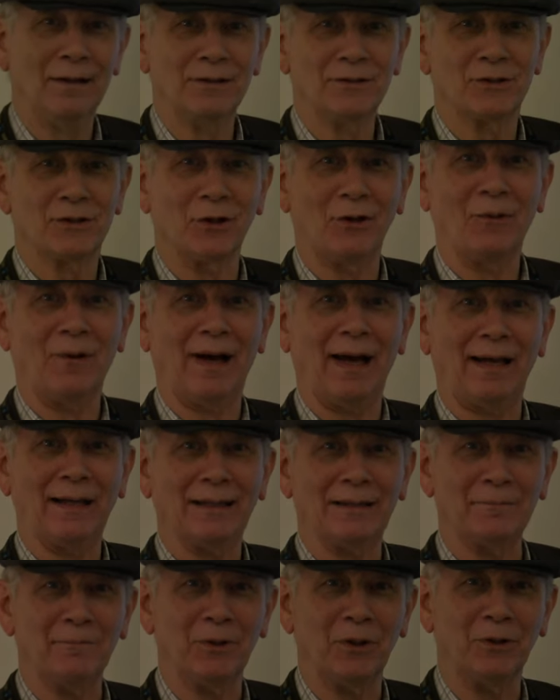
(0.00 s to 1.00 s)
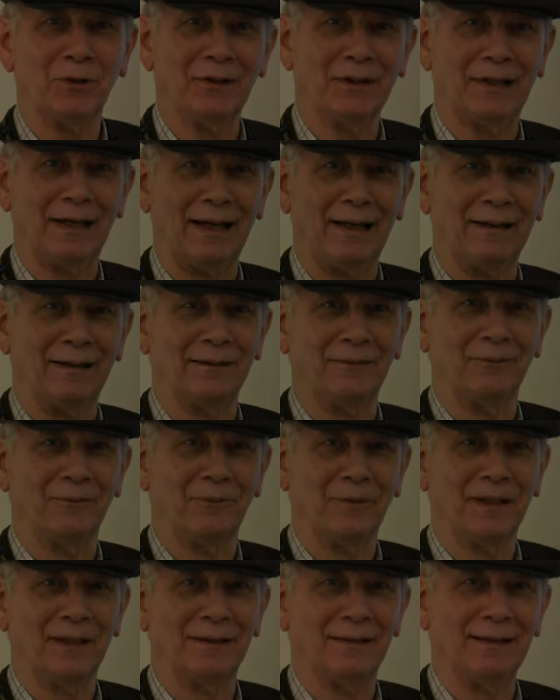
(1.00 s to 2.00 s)
So I
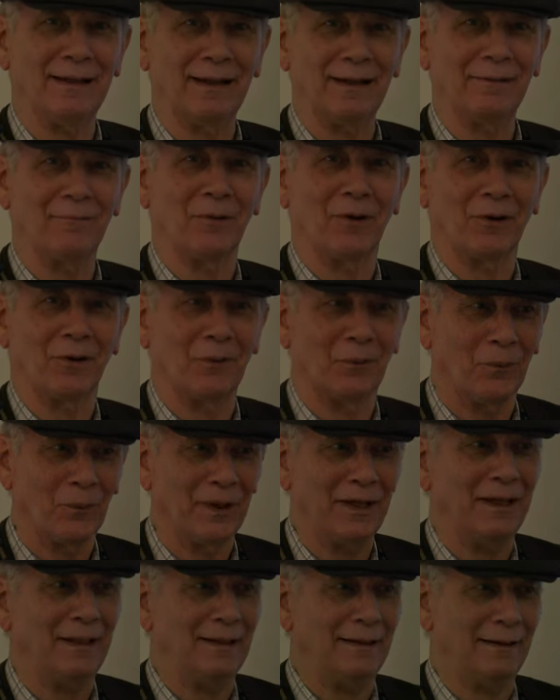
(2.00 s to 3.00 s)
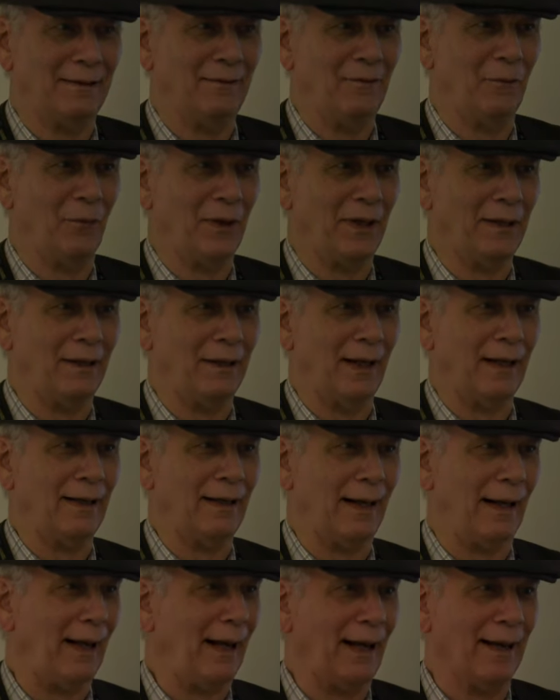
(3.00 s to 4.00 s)
communicated with him, or we
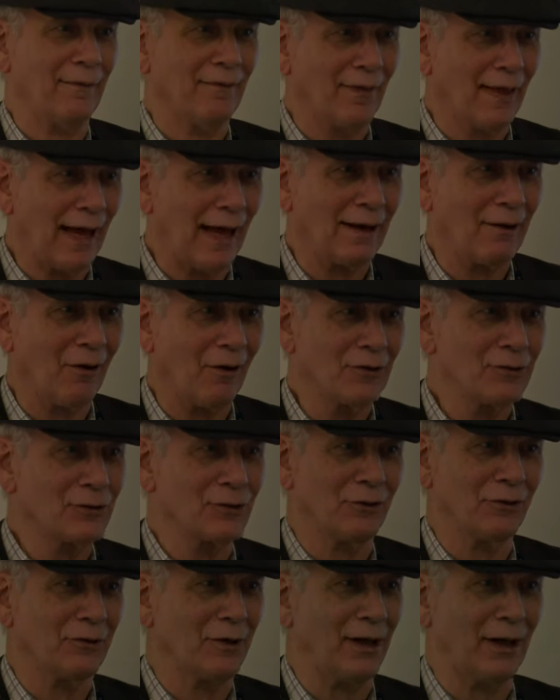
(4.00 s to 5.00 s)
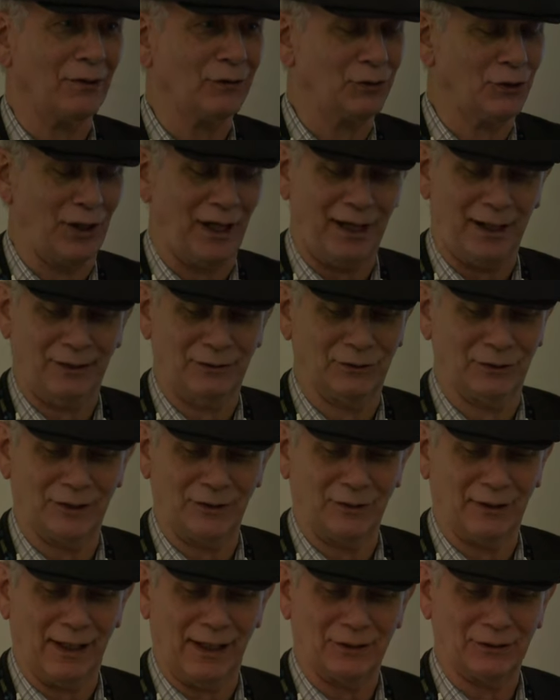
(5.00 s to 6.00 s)
did, and that also got changed
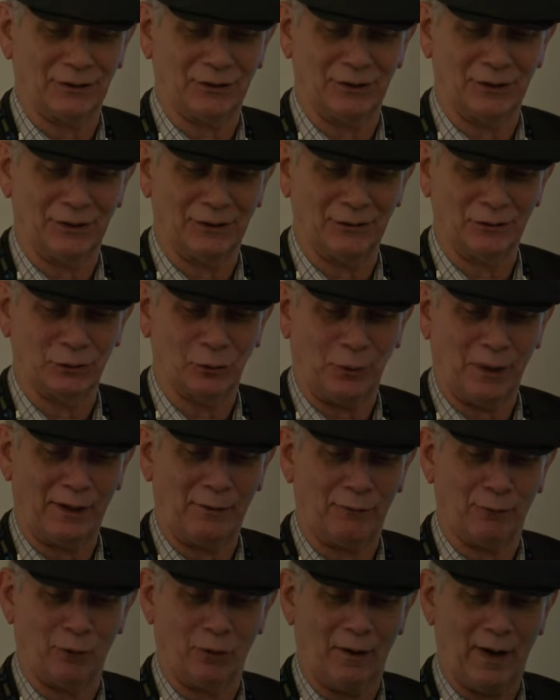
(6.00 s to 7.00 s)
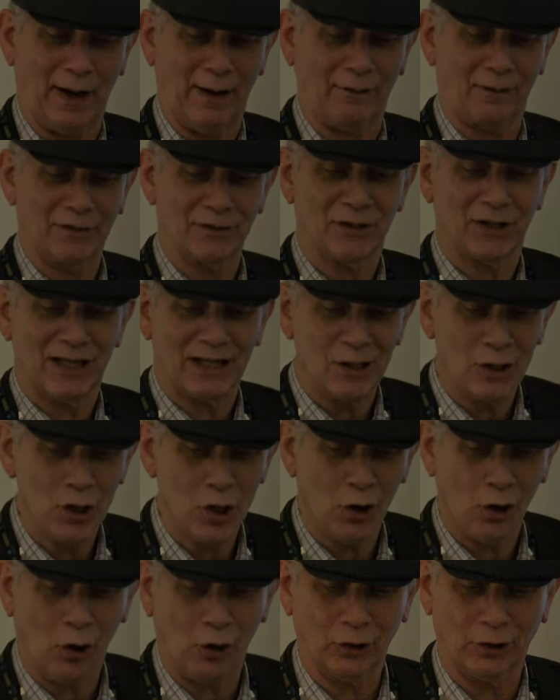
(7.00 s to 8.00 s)
in less than 24 hours. He
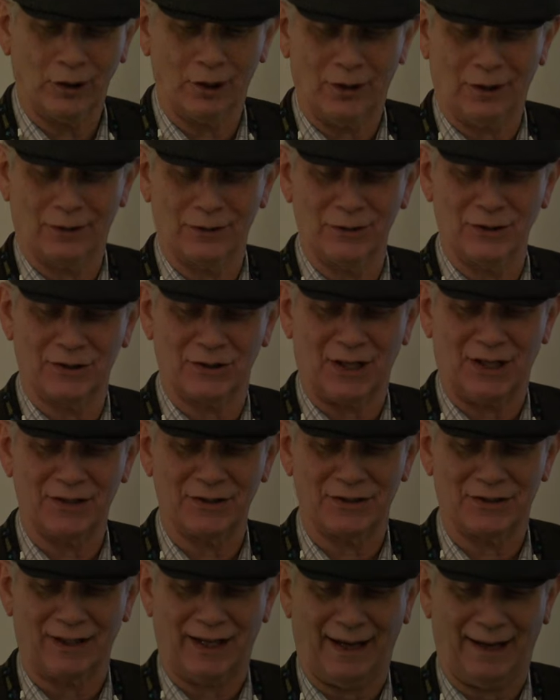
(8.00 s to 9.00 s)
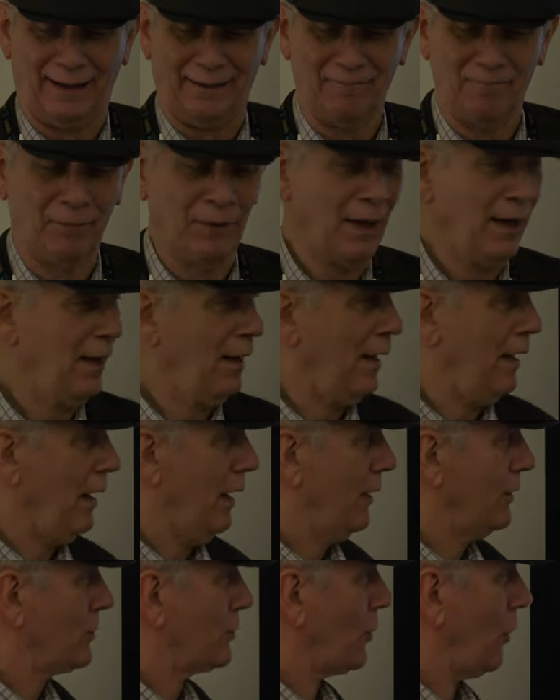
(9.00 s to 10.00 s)
no longer says that.
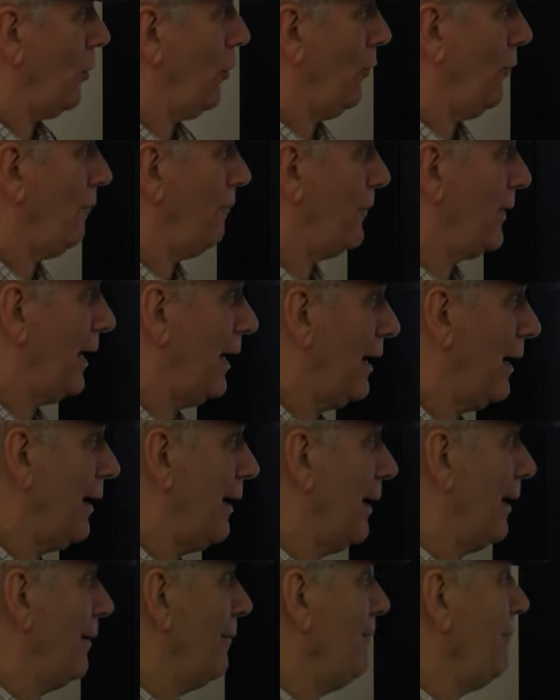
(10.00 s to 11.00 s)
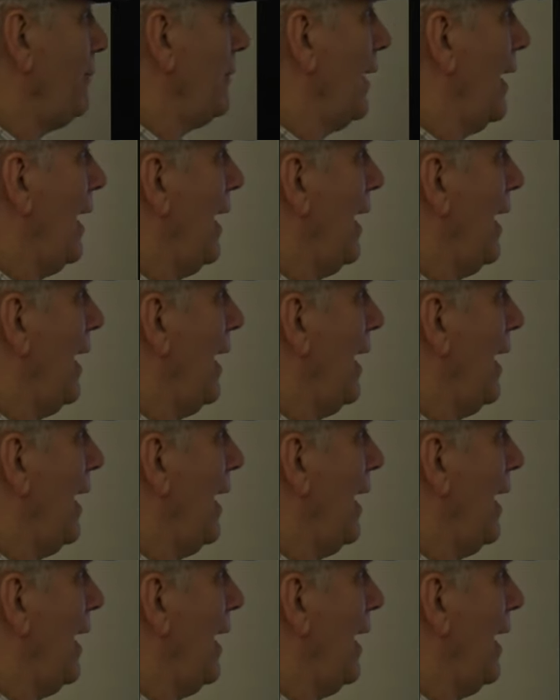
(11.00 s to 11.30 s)
So, and